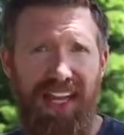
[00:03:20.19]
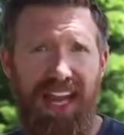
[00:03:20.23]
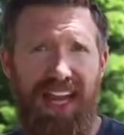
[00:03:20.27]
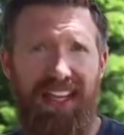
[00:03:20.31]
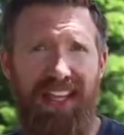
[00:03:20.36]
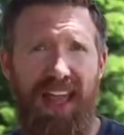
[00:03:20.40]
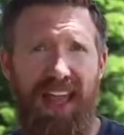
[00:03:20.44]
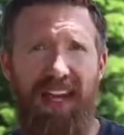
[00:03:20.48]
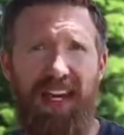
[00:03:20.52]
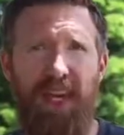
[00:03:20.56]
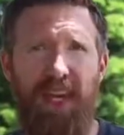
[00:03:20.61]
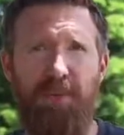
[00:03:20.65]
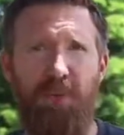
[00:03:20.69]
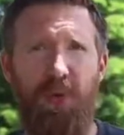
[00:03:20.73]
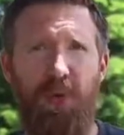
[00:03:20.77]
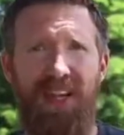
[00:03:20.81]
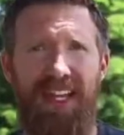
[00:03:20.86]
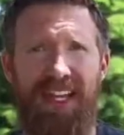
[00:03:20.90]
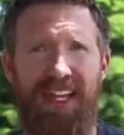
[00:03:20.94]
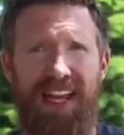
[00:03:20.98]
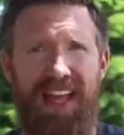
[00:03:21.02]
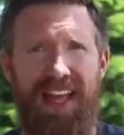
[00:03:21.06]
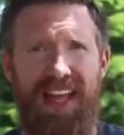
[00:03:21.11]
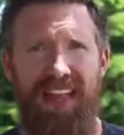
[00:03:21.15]
and ended up
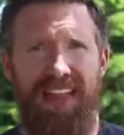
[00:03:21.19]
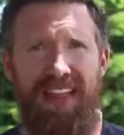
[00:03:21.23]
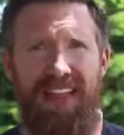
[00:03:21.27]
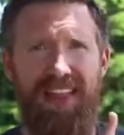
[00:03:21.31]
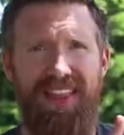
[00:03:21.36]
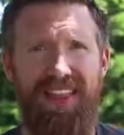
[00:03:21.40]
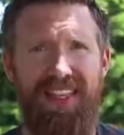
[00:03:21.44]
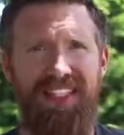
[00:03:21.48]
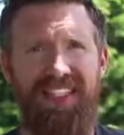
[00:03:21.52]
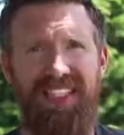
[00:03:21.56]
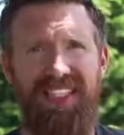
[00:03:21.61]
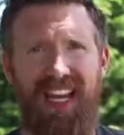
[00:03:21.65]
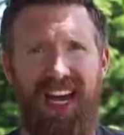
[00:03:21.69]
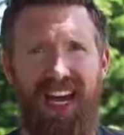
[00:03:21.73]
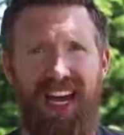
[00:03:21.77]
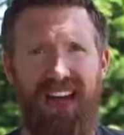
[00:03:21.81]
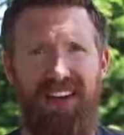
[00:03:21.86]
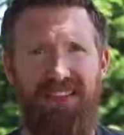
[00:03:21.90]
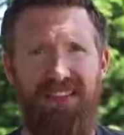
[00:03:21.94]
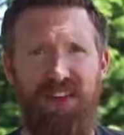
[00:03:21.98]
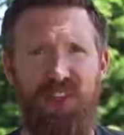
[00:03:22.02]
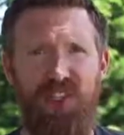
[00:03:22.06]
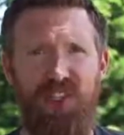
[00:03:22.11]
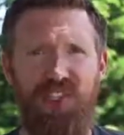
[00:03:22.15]
winning this
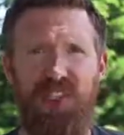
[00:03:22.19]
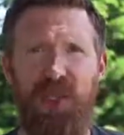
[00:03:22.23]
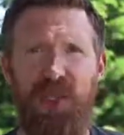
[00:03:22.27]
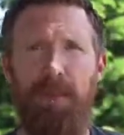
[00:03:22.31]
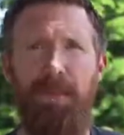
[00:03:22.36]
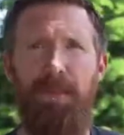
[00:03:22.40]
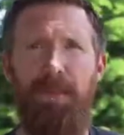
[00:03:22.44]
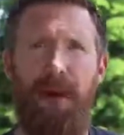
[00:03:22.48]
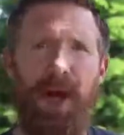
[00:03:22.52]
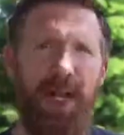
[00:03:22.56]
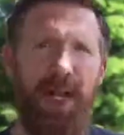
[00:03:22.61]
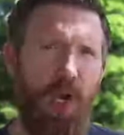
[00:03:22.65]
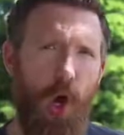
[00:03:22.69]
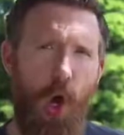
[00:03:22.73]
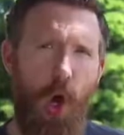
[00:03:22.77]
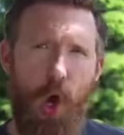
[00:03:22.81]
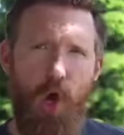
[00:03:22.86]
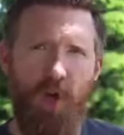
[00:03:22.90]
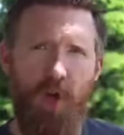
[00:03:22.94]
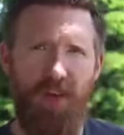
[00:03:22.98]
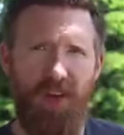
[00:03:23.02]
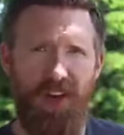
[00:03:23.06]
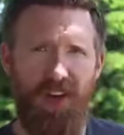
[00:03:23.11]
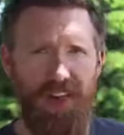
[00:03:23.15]
guy for just a buck
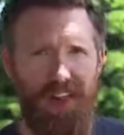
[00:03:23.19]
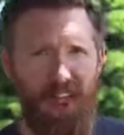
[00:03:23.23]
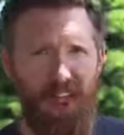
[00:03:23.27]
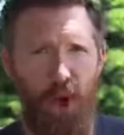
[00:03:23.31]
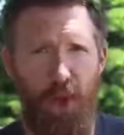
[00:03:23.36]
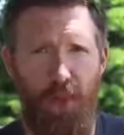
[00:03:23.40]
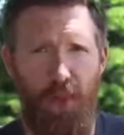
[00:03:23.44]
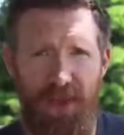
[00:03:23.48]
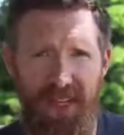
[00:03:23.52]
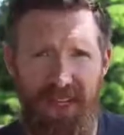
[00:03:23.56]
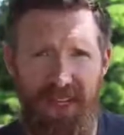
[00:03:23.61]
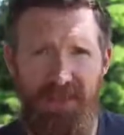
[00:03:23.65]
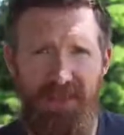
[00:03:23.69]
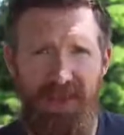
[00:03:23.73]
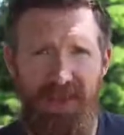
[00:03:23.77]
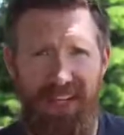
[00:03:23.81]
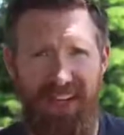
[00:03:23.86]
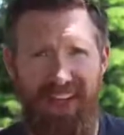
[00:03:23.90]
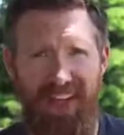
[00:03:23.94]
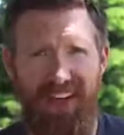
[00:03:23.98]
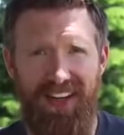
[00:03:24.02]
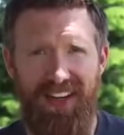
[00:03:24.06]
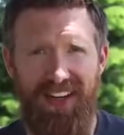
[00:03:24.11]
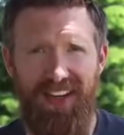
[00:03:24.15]
over the opening bid.